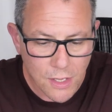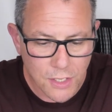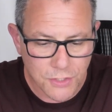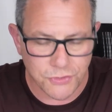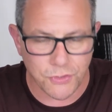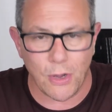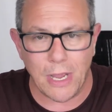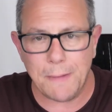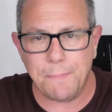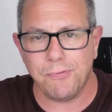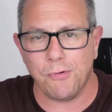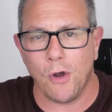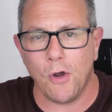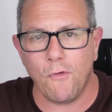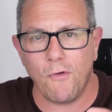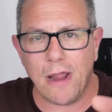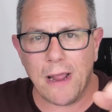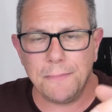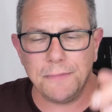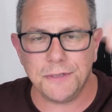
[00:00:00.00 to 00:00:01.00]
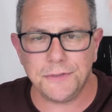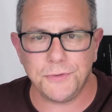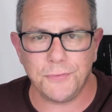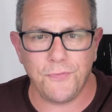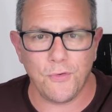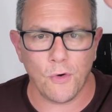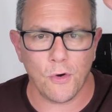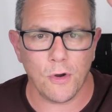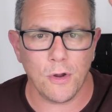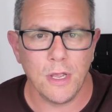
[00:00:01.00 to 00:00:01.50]
So I programmed it
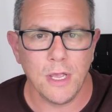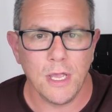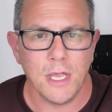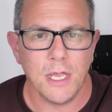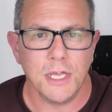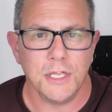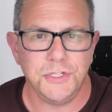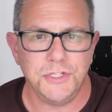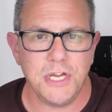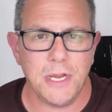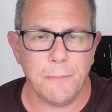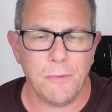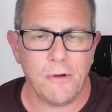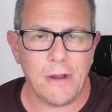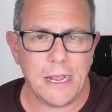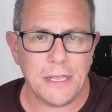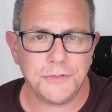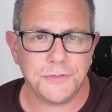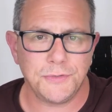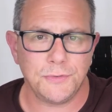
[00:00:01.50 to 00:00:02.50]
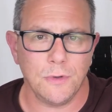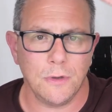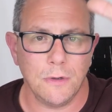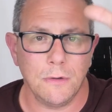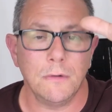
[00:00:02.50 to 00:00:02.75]
for GMRS,